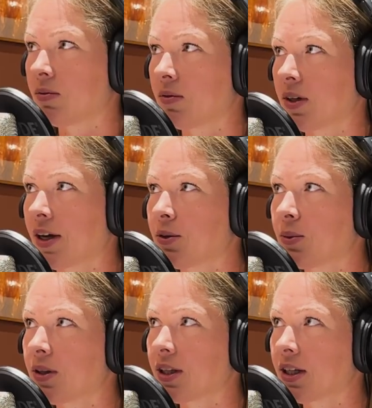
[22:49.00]
Yeah. You
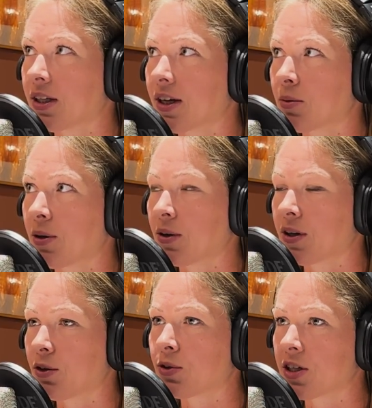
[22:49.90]
would think that about
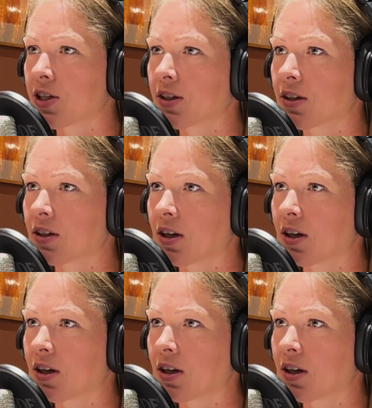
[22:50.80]
innovation,